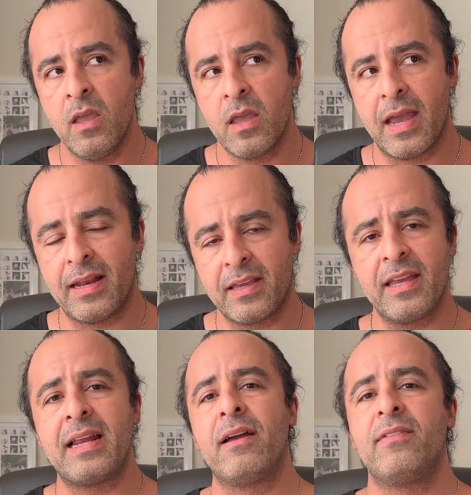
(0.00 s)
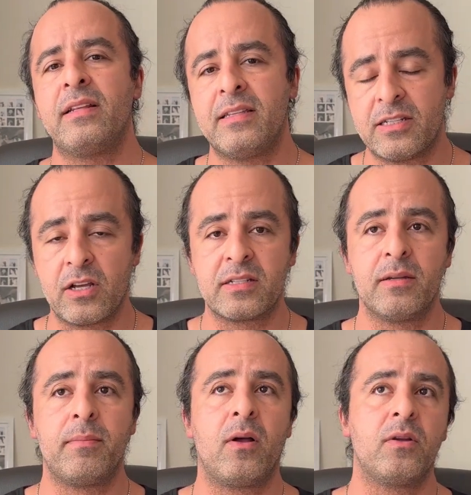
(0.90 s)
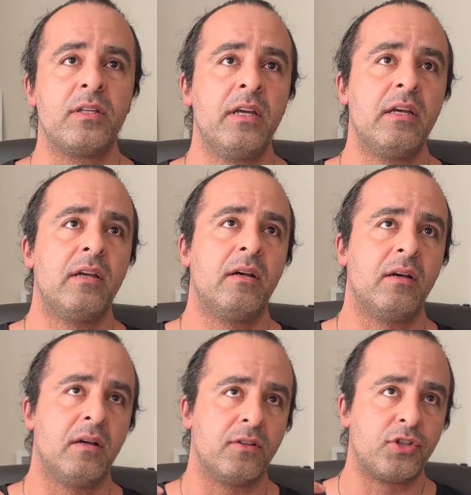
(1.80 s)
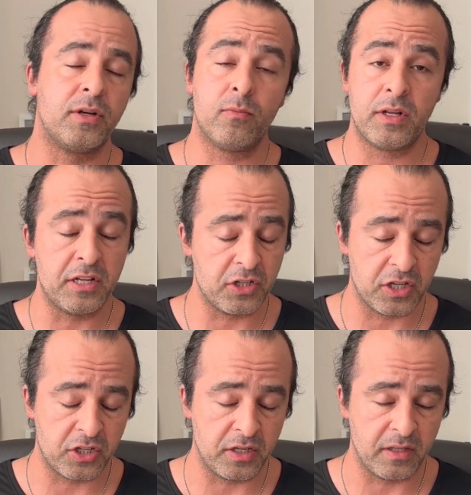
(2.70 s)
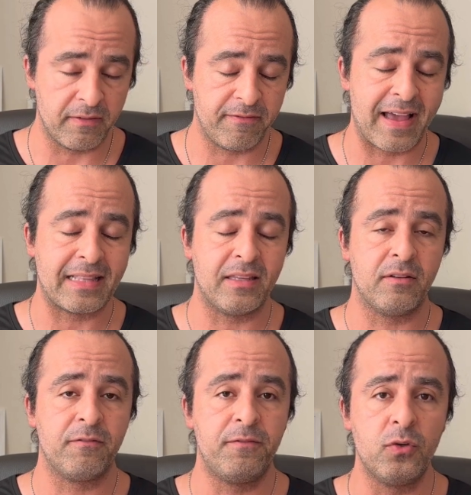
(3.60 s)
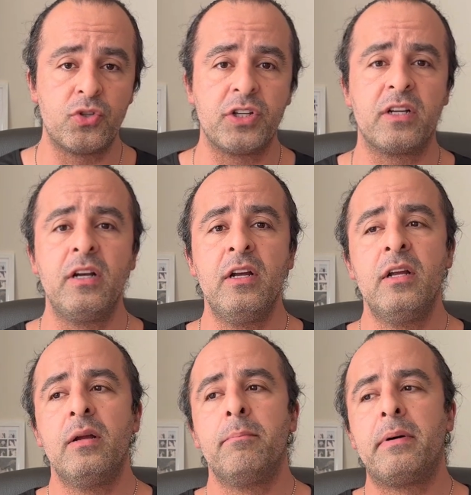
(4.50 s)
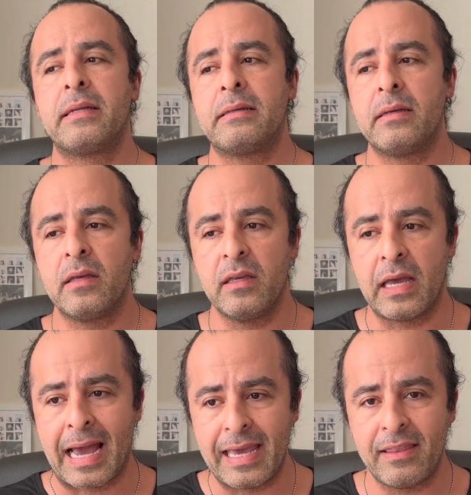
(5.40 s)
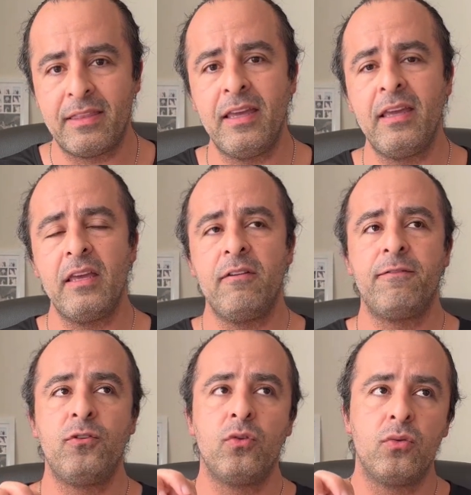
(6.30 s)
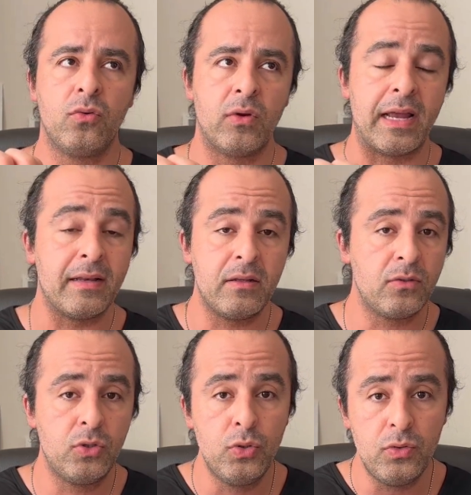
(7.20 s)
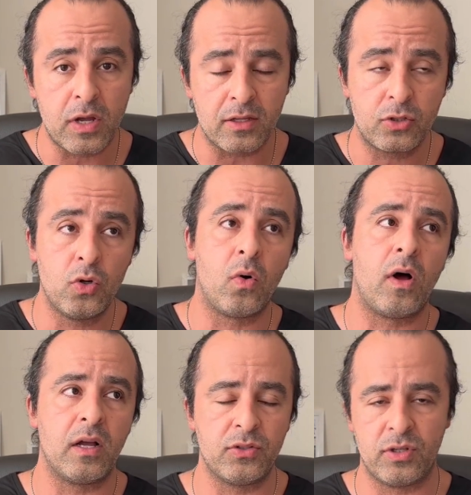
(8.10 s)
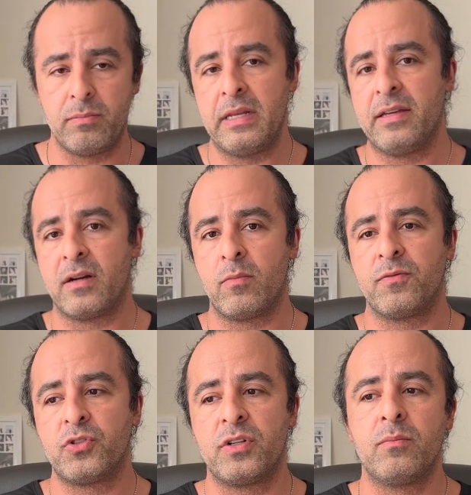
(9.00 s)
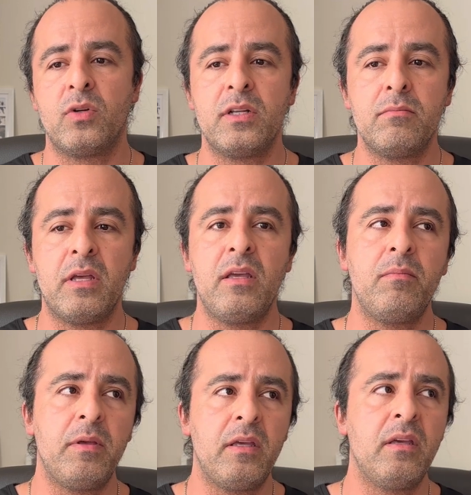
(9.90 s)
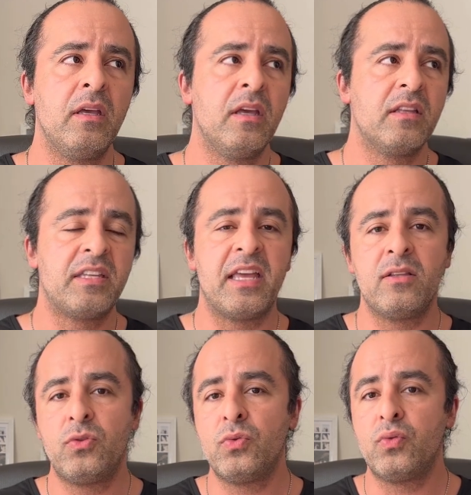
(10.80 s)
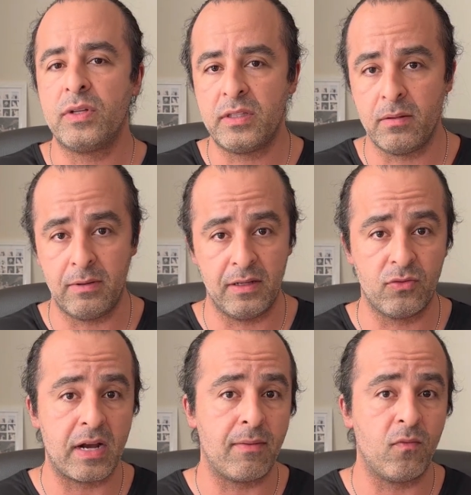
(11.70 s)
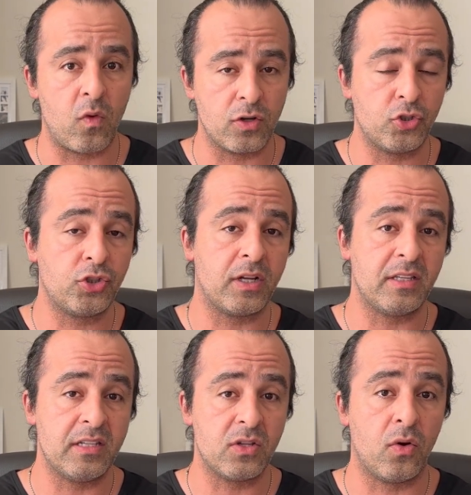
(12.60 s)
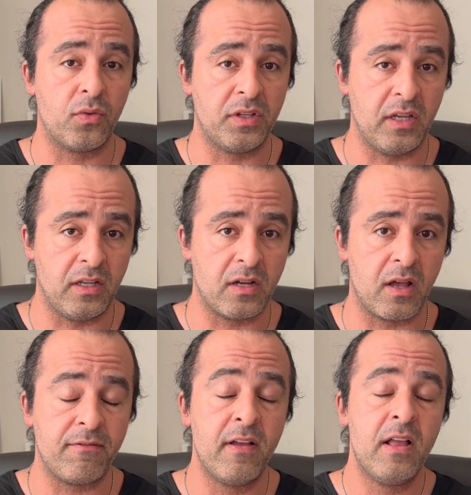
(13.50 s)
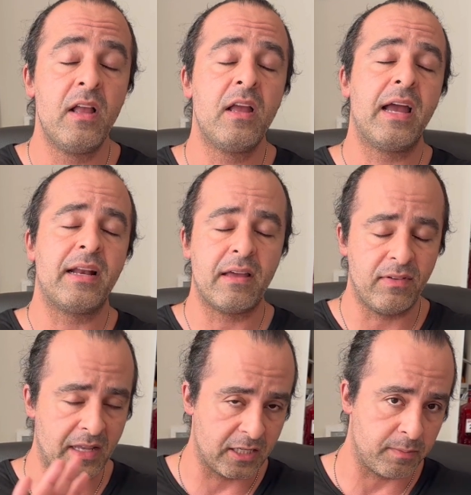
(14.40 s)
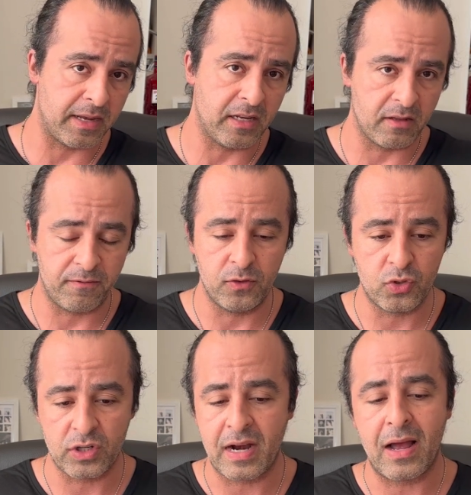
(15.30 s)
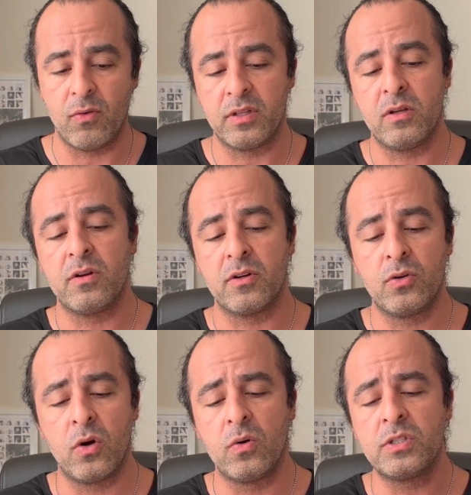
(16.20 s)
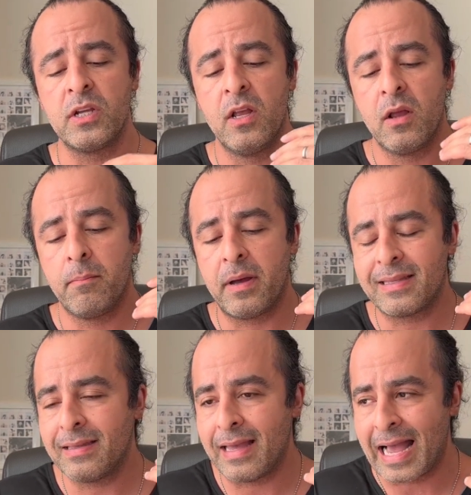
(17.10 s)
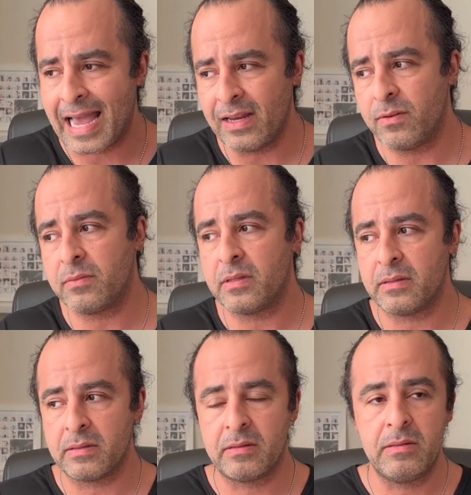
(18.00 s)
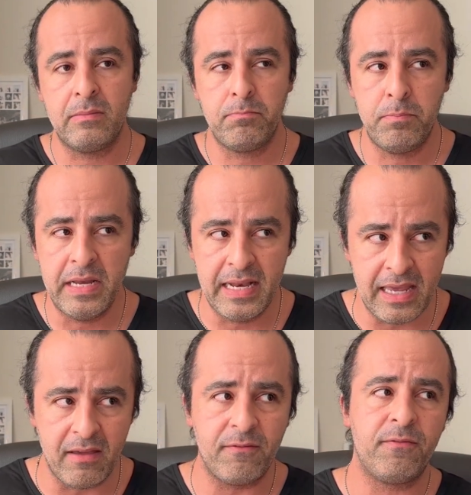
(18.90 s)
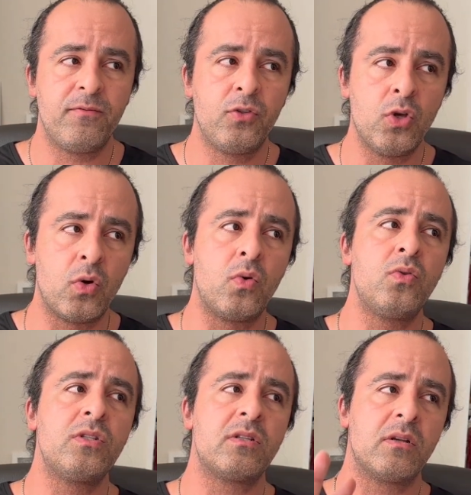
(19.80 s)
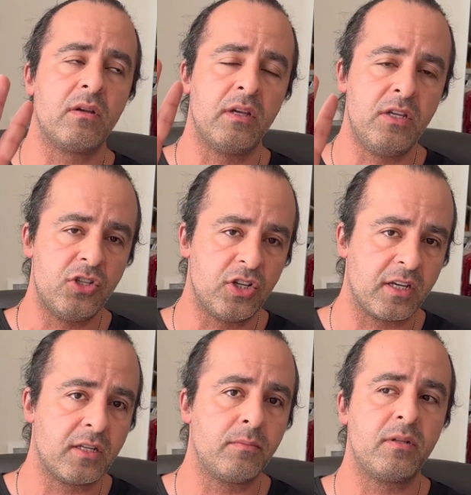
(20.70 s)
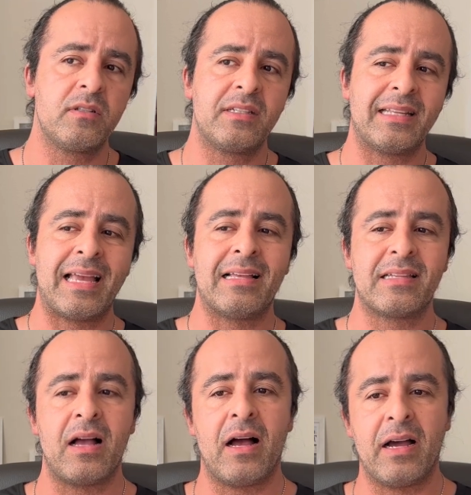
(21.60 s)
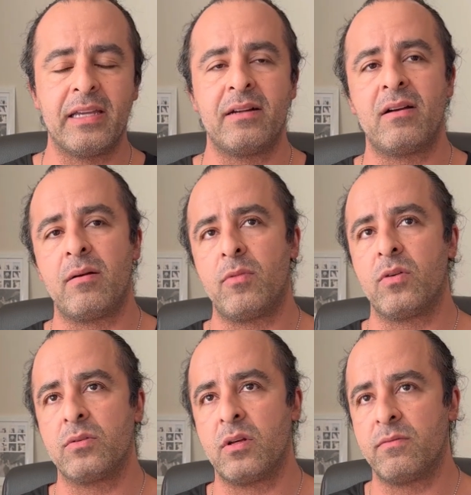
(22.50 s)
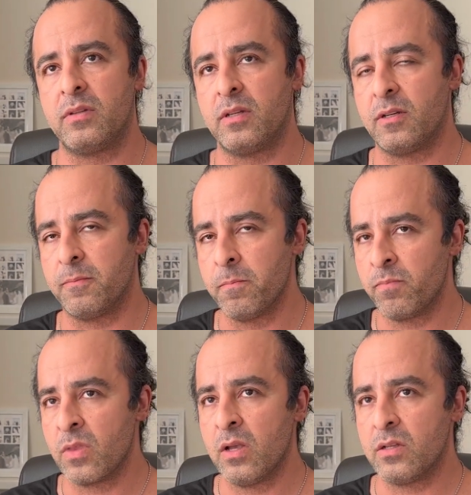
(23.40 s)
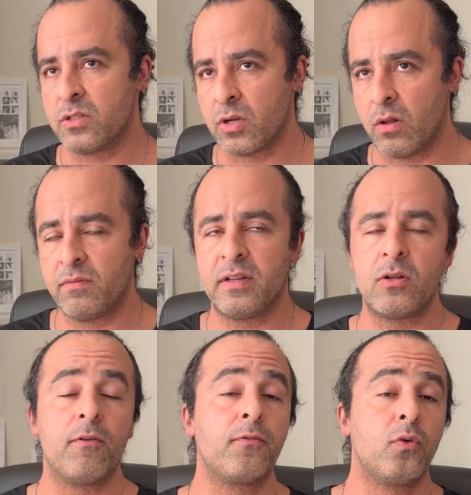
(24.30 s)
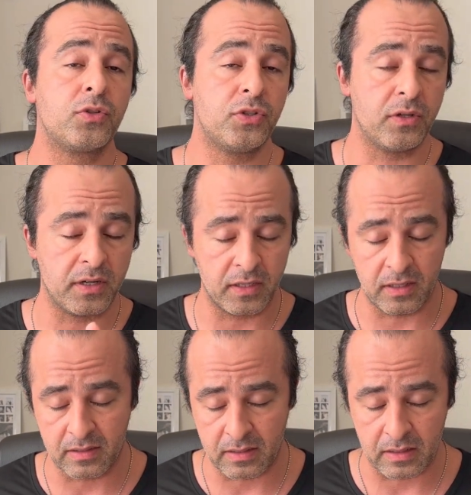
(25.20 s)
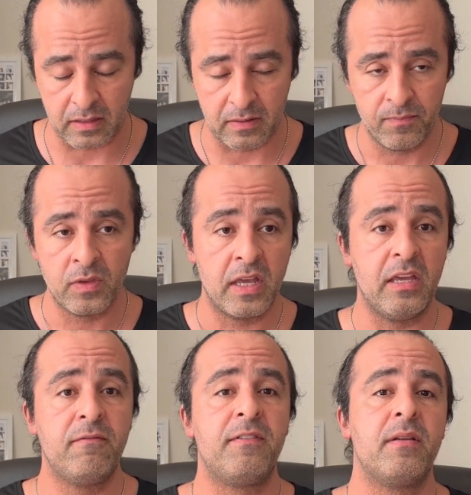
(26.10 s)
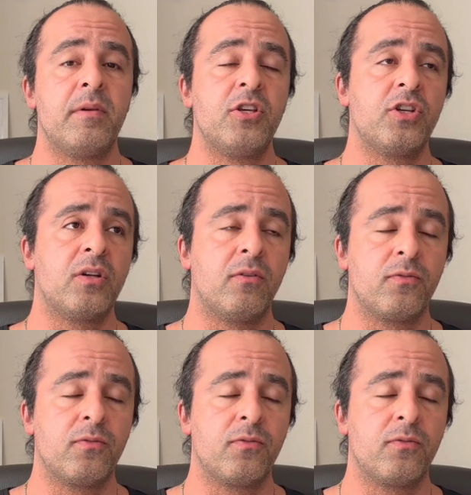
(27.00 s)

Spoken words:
and again, I will discuss about trembolone injection in the fat in the future, but I think if you, and do not go 100 milligram of trembolone, maybe 10 to 20 milligram one shot is already enough, and I will explain in the future how it gonna goes. But I believe those injectables that has higher amount of the solvent, of course you're gonna get the inflammation, of